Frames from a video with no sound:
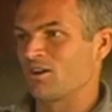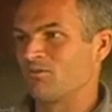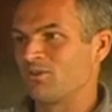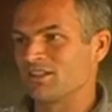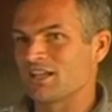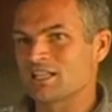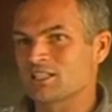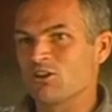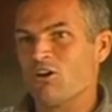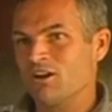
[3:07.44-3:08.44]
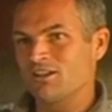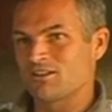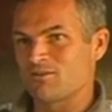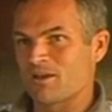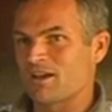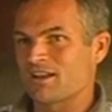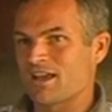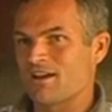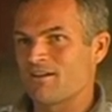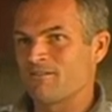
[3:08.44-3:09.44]
I'm really excited about
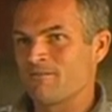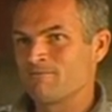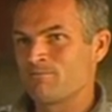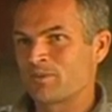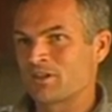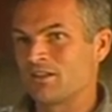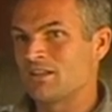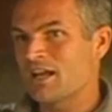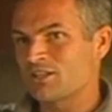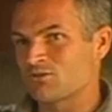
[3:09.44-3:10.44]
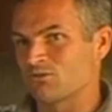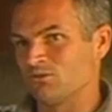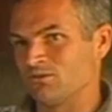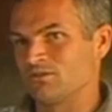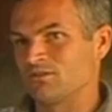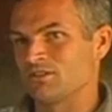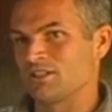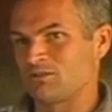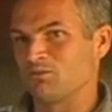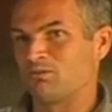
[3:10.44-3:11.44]
how natural
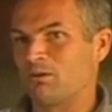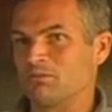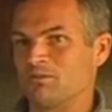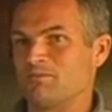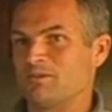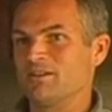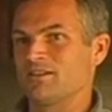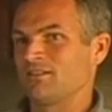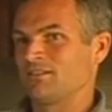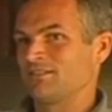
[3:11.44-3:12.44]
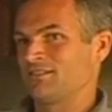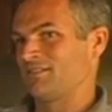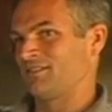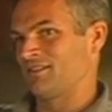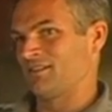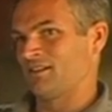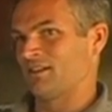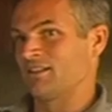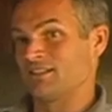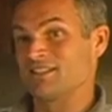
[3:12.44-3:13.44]
this will probably be,
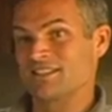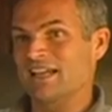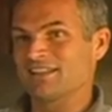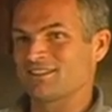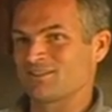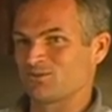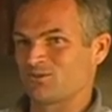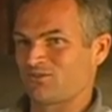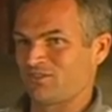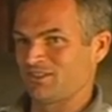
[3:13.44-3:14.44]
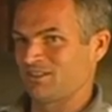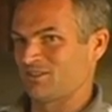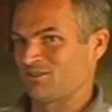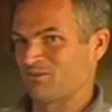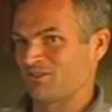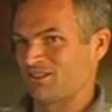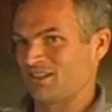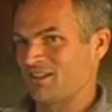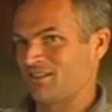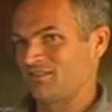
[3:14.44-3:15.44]
and that's exactly the sort of feeling that I wanted to
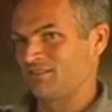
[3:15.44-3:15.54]
get.